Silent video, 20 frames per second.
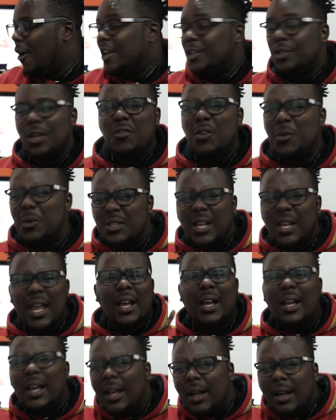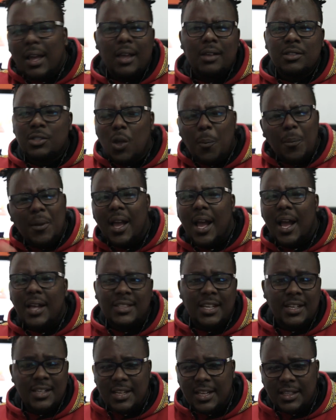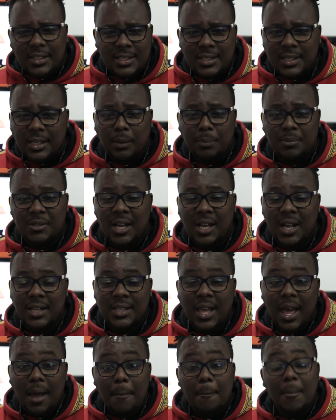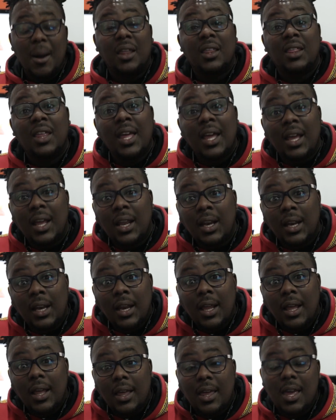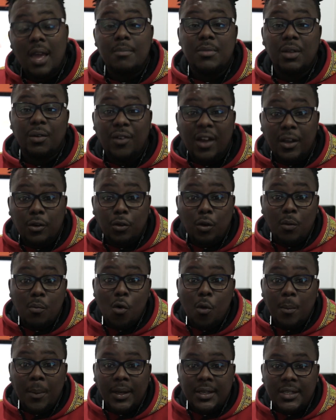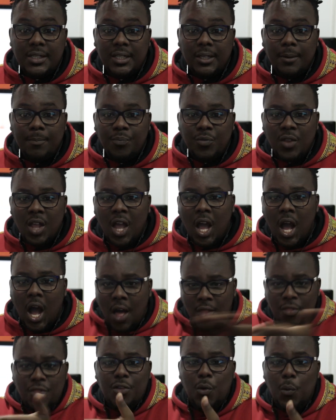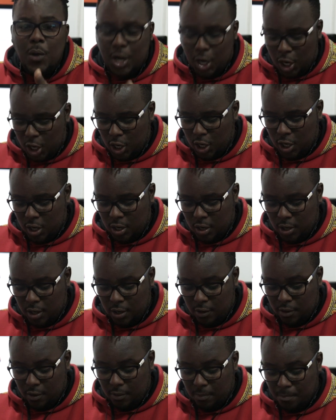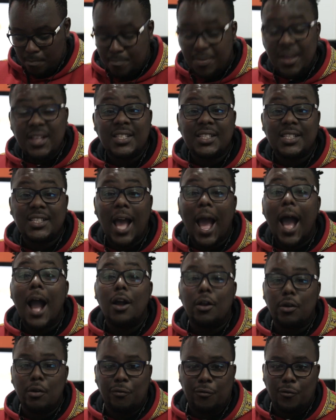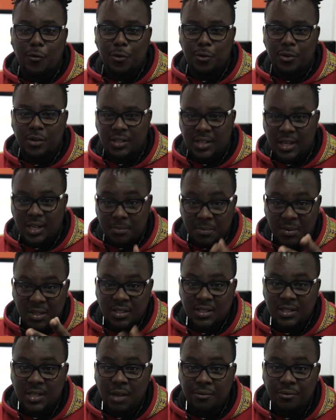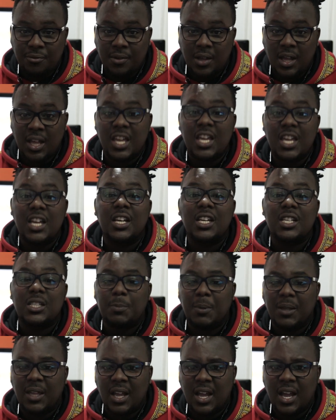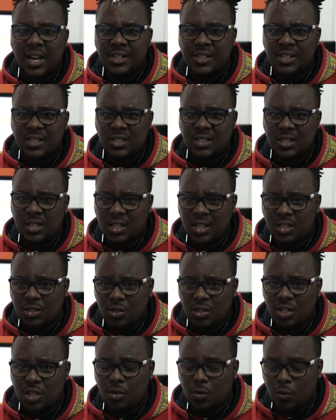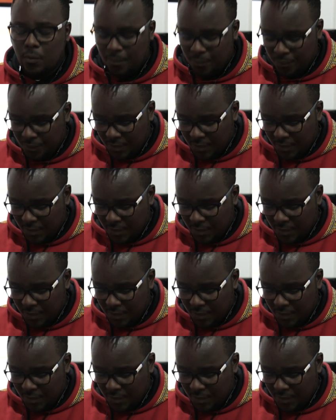So everyone was like stopping us and reading the scriptures. But then came the final moment. I'm the winner. Best Anglophone. That means English speaking countries, in case you didn't know.